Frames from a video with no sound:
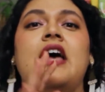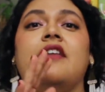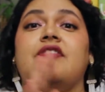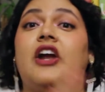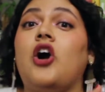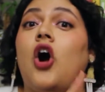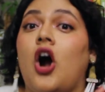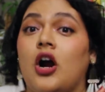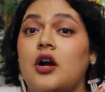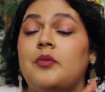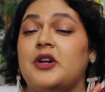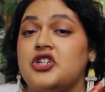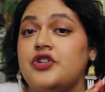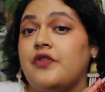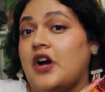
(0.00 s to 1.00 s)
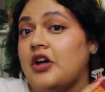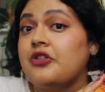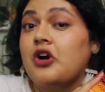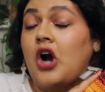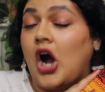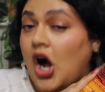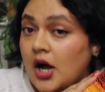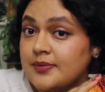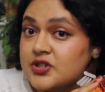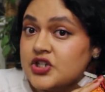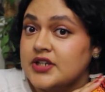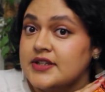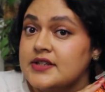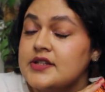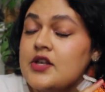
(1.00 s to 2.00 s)
there are a bunch of other
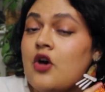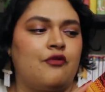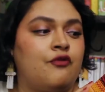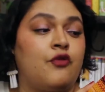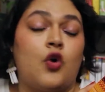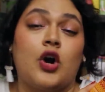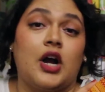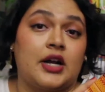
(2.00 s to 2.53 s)
options for